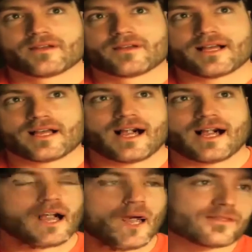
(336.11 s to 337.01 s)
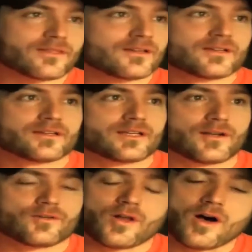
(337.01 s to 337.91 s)
lot to do with
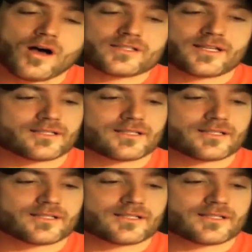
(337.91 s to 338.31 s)
loss,